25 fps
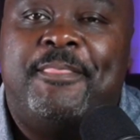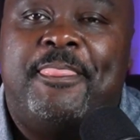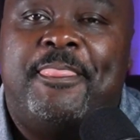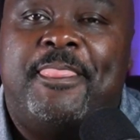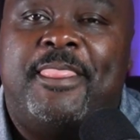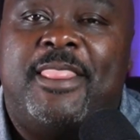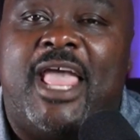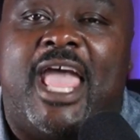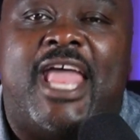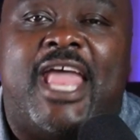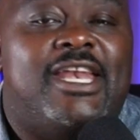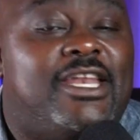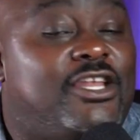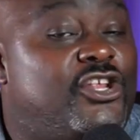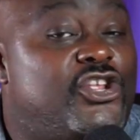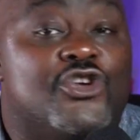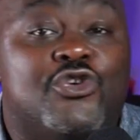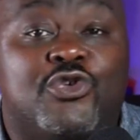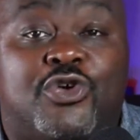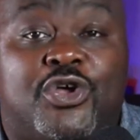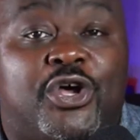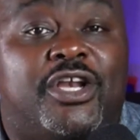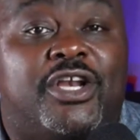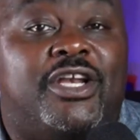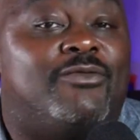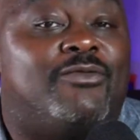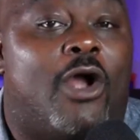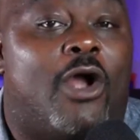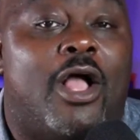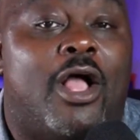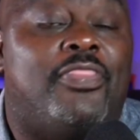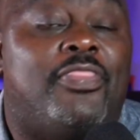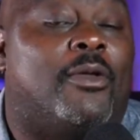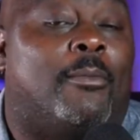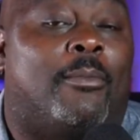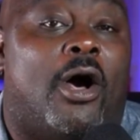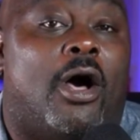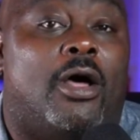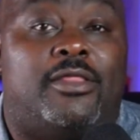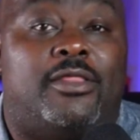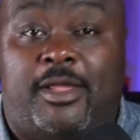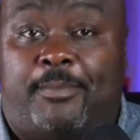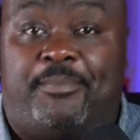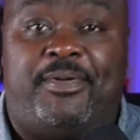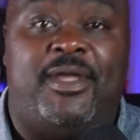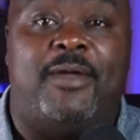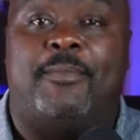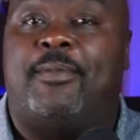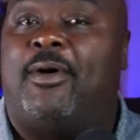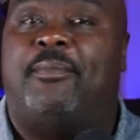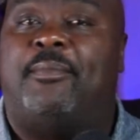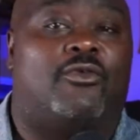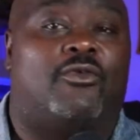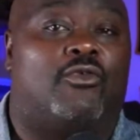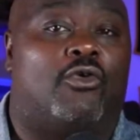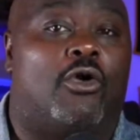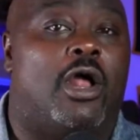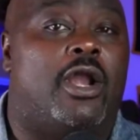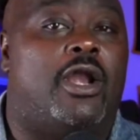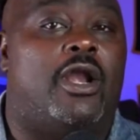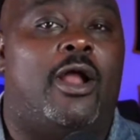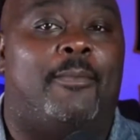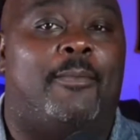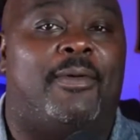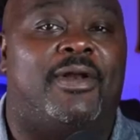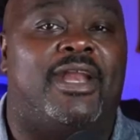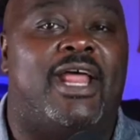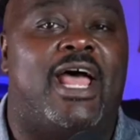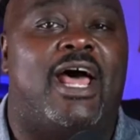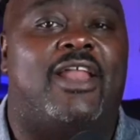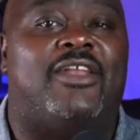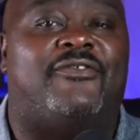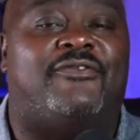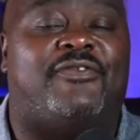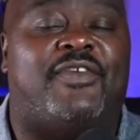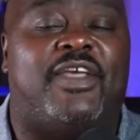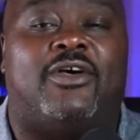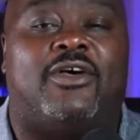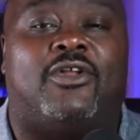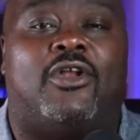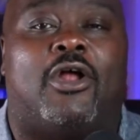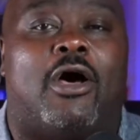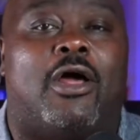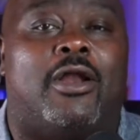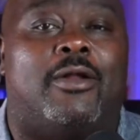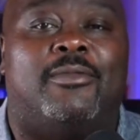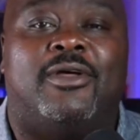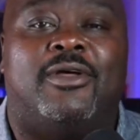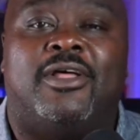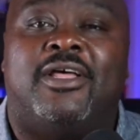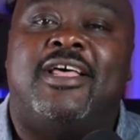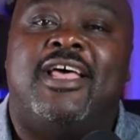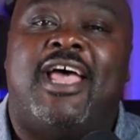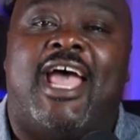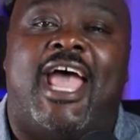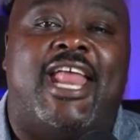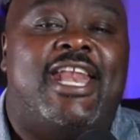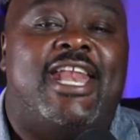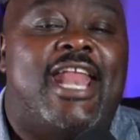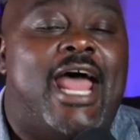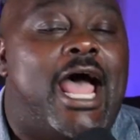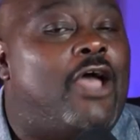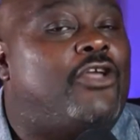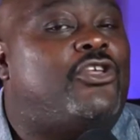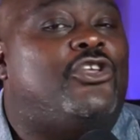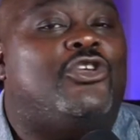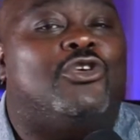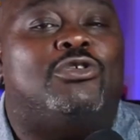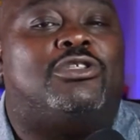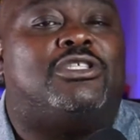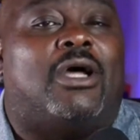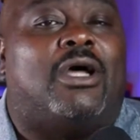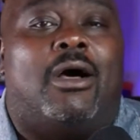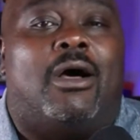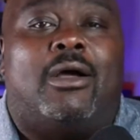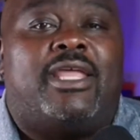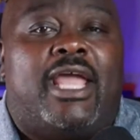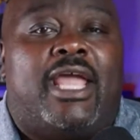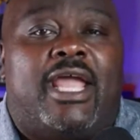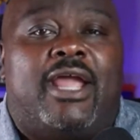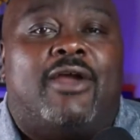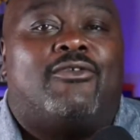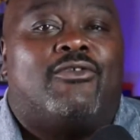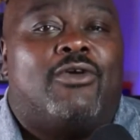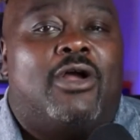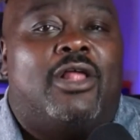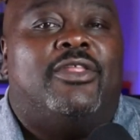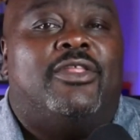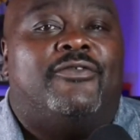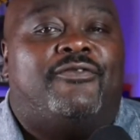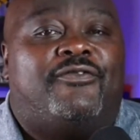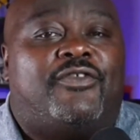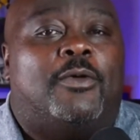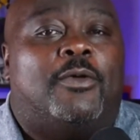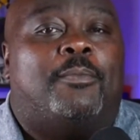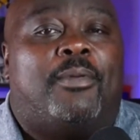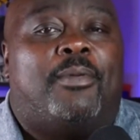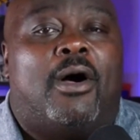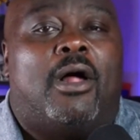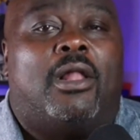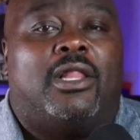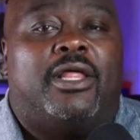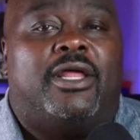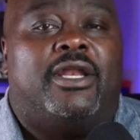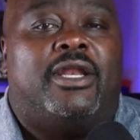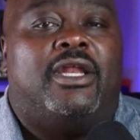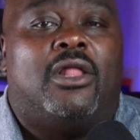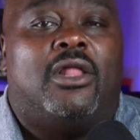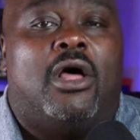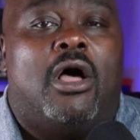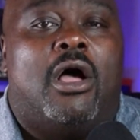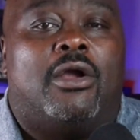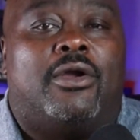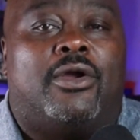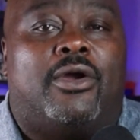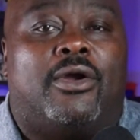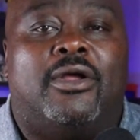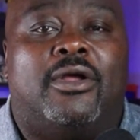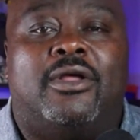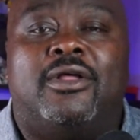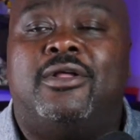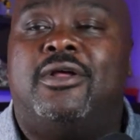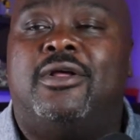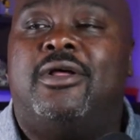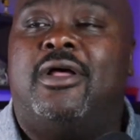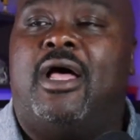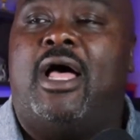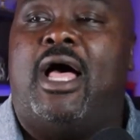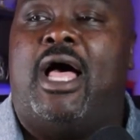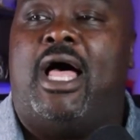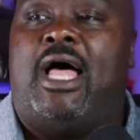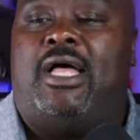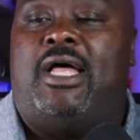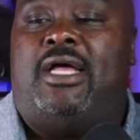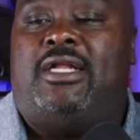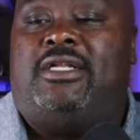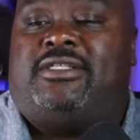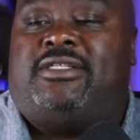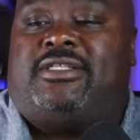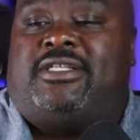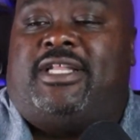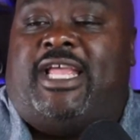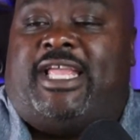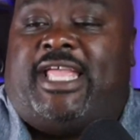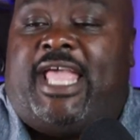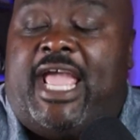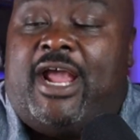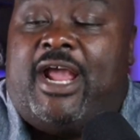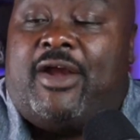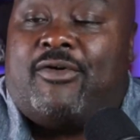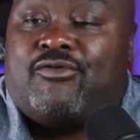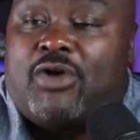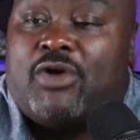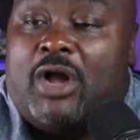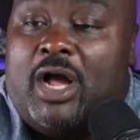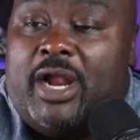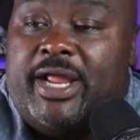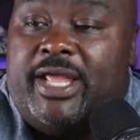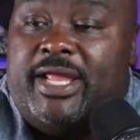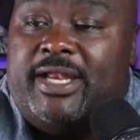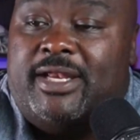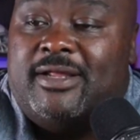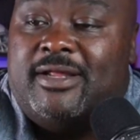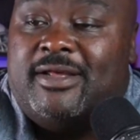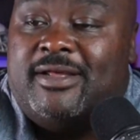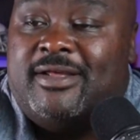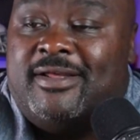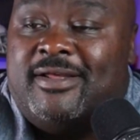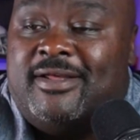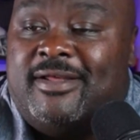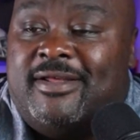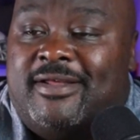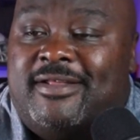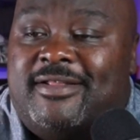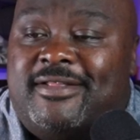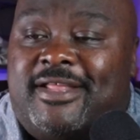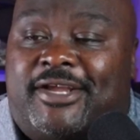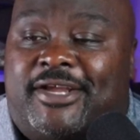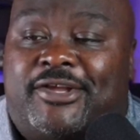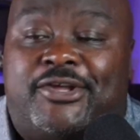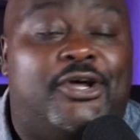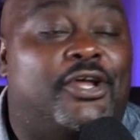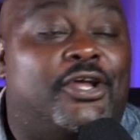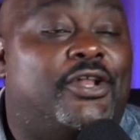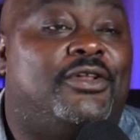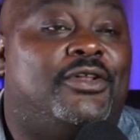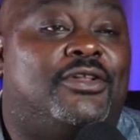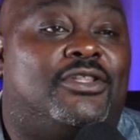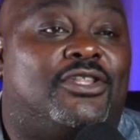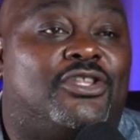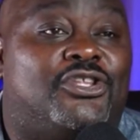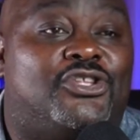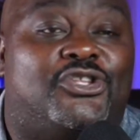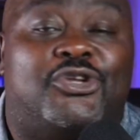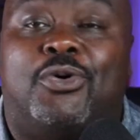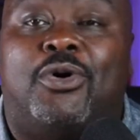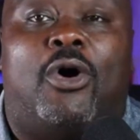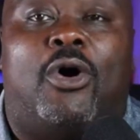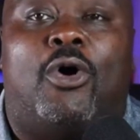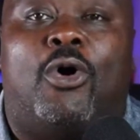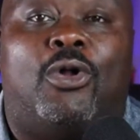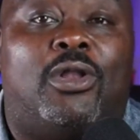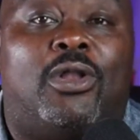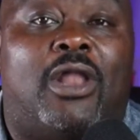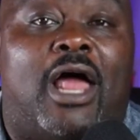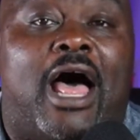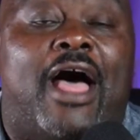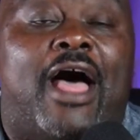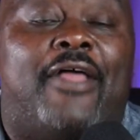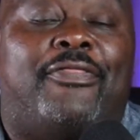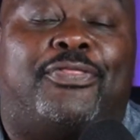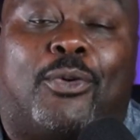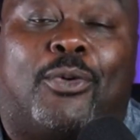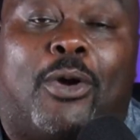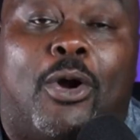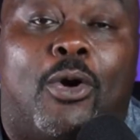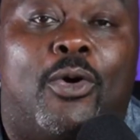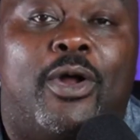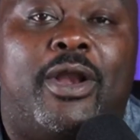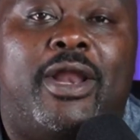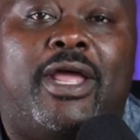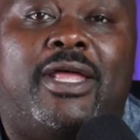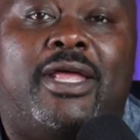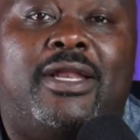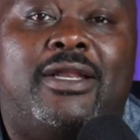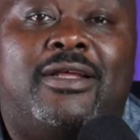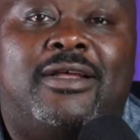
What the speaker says: And you couldn't run the ball. The people have been running up and down the field on them, and now Utah can't run the football any longer. They can't run it. They couldn't do a whole lot throwing it.